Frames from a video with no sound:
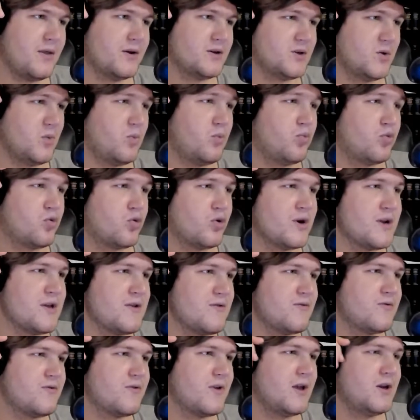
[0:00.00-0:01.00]
there's a
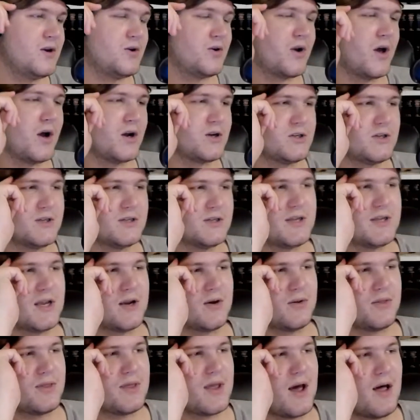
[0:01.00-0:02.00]
brief introduction to
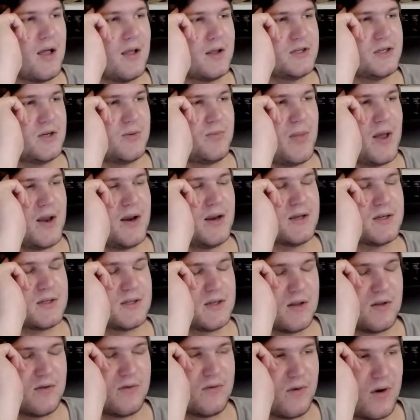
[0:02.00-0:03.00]
sacred theology
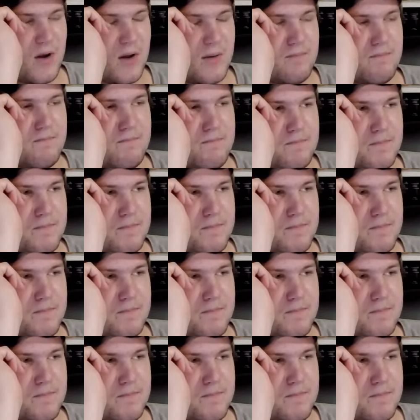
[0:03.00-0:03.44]
appendix to the front.